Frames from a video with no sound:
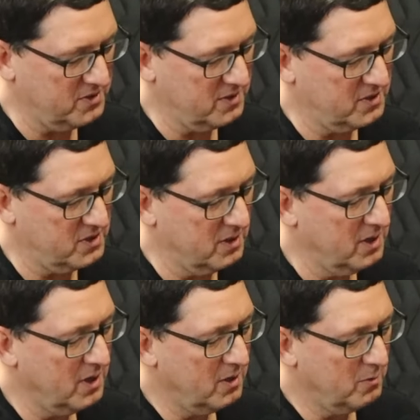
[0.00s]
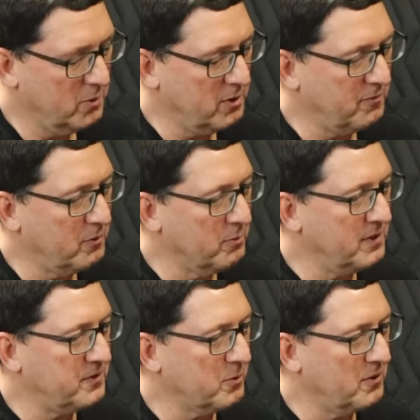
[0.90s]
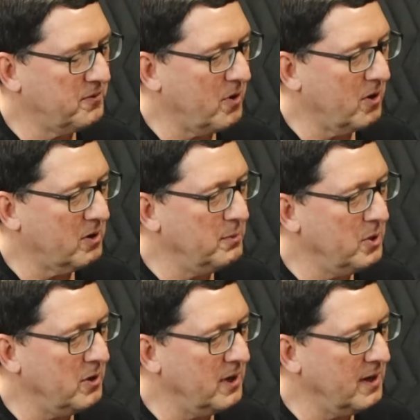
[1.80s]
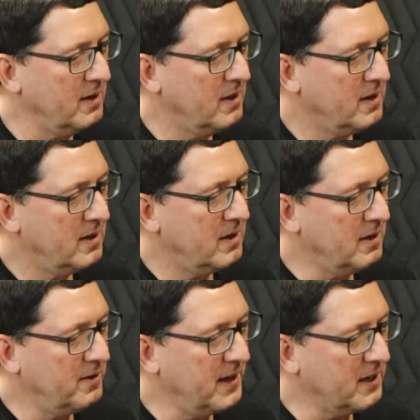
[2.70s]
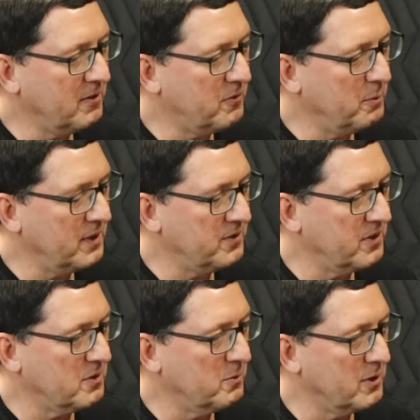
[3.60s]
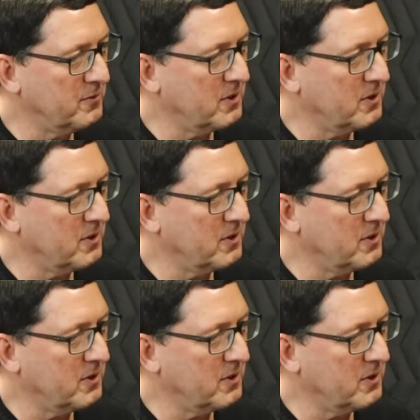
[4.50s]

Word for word: such a wonderful resource for our community. And thank you for being such a wonderful